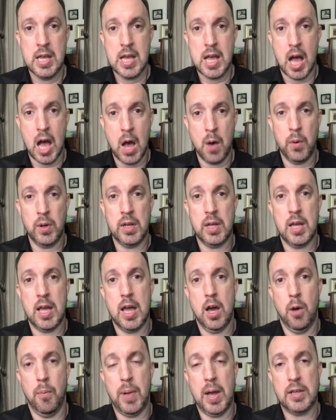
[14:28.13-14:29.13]
I want to
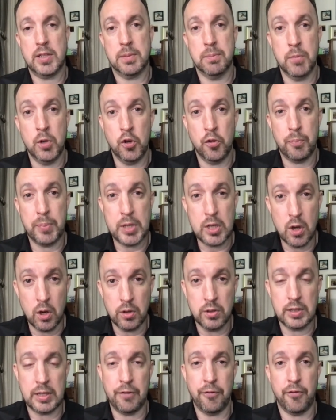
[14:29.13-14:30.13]
help us move
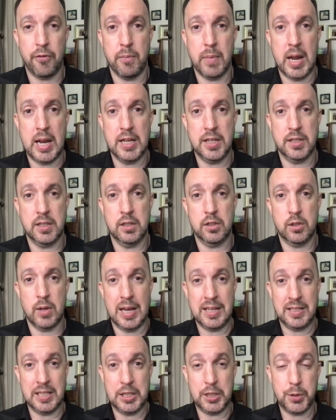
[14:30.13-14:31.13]
beyond information to
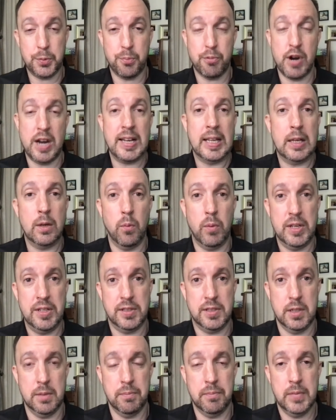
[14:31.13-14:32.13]
actually spreading
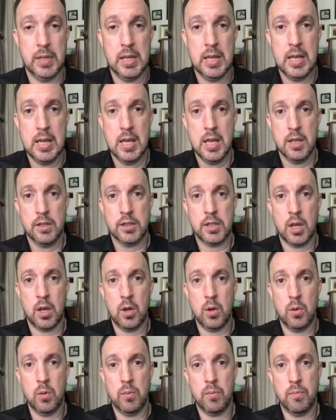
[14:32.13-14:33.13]
wisdom.
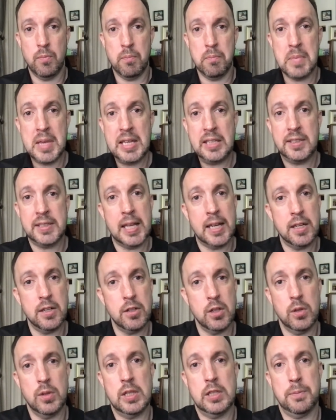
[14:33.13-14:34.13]
So me telling
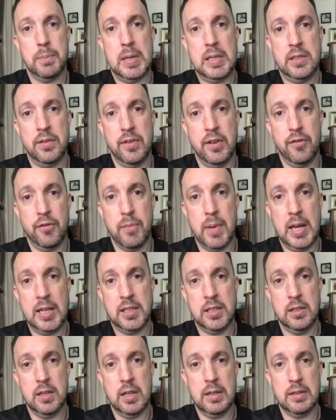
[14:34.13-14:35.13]
you this piece of
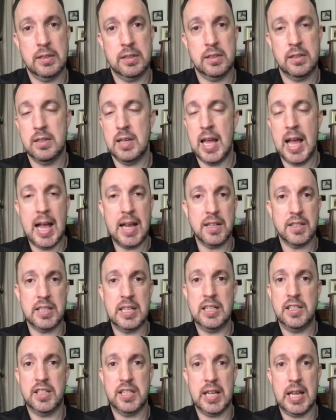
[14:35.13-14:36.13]
information actually
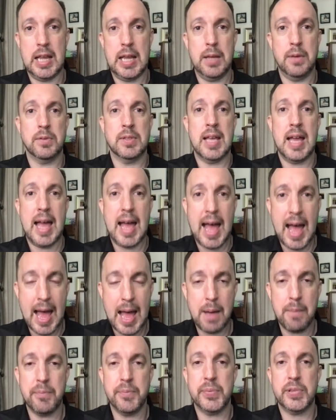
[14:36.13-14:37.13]
achieves
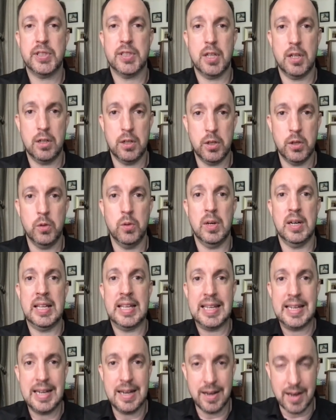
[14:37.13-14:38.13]

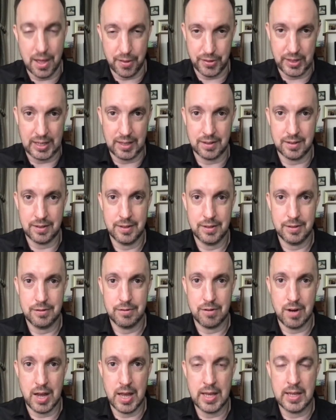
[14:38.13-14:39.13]
absolutely nothing,
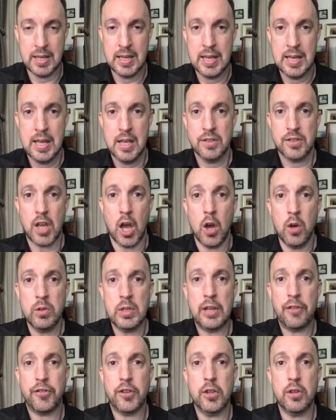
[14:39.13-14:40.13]
right? It's only
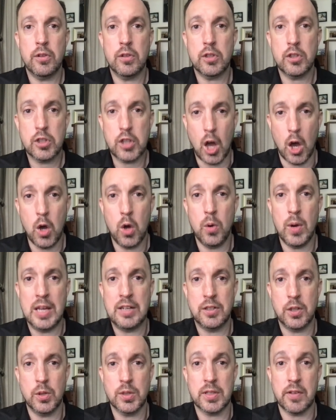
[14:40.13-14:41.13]
if you go and
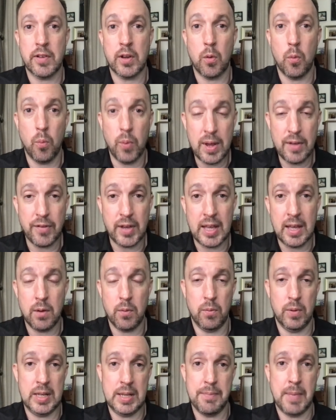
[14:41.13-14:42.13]
do something with it
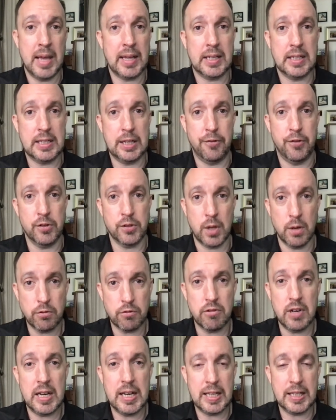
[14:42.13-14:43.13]
will it make a difference. So I'm
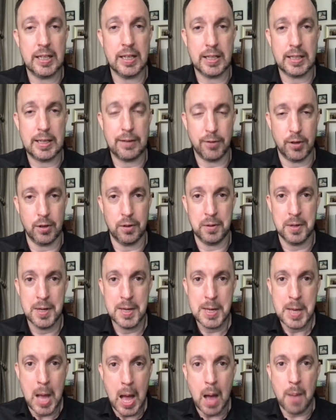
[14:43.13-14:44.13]
really going to give you
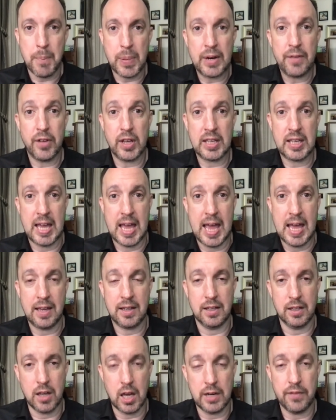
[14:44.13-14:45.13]
a bit of a kick
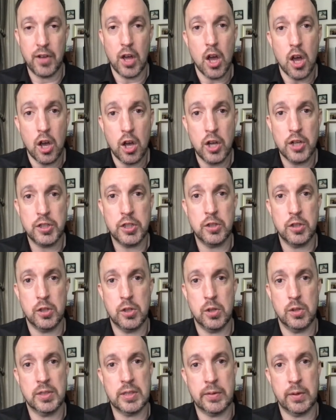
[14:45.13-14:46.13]
and kind of urge you to
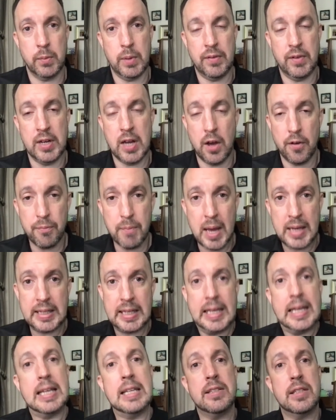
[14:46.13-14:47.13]
do something with it. Now, I've made it
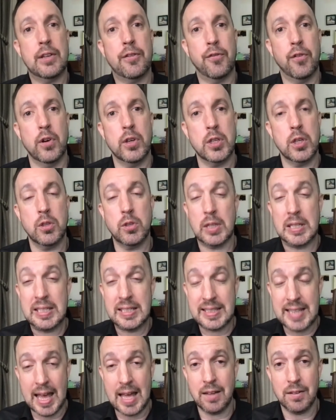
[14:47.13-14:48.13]
easy for you. You can
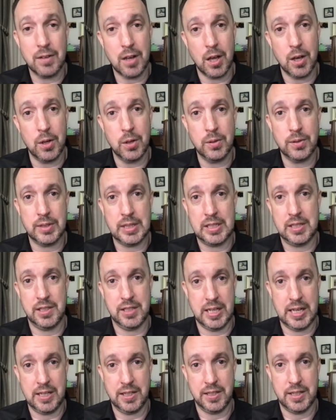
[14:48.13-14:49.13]
download this
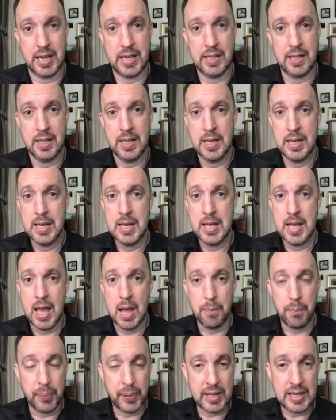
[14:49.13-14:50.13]
cheat sheet
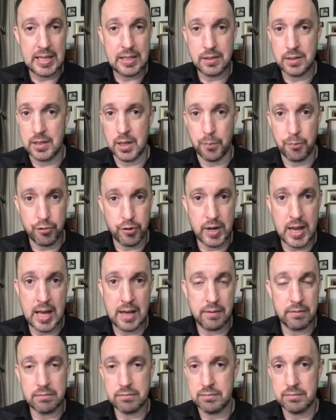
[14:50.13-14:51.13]
and please, print
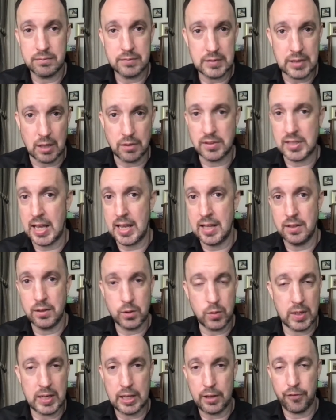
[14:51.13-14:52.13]
out 10,
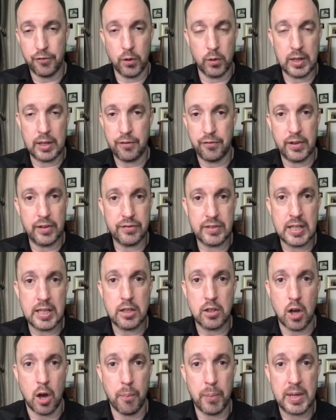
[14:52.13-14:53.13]
20, 40, 50
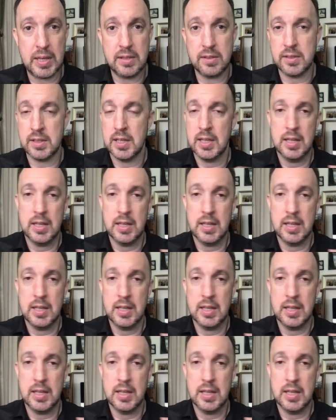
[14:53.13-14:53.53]
copies.